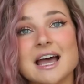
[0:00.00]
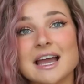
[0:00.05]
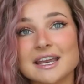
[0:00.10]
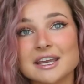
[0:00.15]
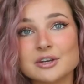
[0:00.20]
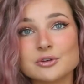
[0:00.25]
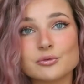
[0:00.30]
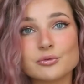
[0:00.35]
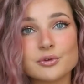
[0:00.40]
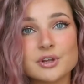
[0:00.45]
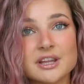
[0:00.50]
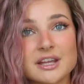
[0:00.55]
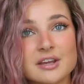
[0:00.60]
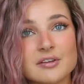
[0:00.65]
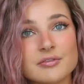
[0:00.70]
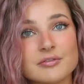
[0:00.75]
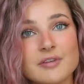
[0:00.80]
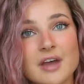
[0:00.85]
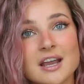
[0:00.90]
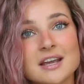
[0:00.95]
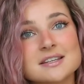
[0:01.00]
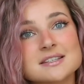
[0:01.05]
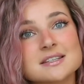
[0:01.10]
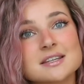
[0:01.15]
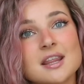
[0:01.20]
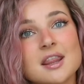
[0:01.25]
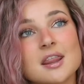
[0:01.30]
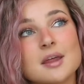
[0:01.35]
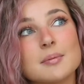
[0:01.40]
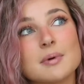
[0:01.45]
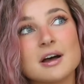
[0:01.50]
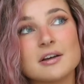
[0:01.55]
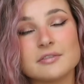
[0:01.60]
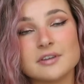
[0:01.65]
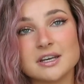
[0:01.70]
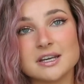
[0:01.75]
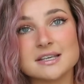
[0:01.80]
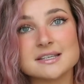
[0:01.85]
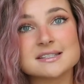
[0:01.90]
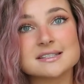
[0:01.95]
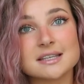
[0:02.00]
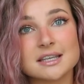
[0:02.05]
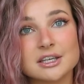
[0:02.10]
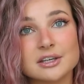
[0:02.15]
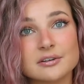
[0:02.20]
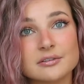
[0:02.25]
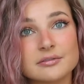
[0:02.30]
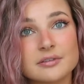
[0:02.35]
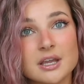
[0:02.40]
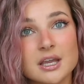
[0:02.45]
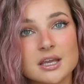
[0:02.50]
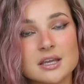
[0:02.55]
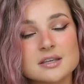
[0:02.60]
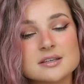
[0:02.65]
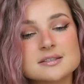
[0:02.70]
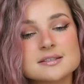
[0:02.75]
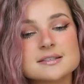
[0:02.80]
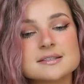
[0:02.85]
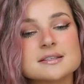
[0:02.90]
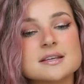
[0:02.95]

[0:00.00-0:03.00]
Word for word: that can really affect the puffiness in your face.